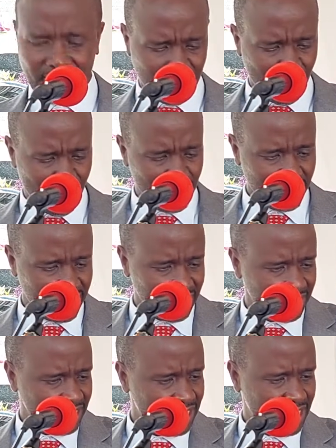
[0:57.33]
whole
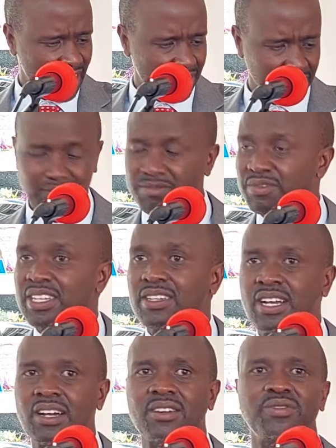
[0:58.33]

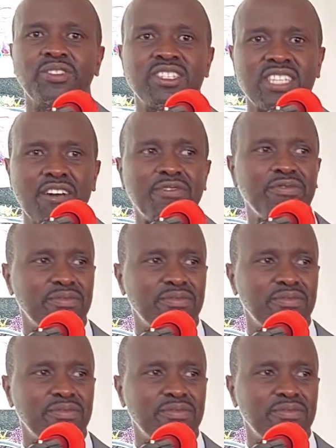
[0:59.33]
week for staff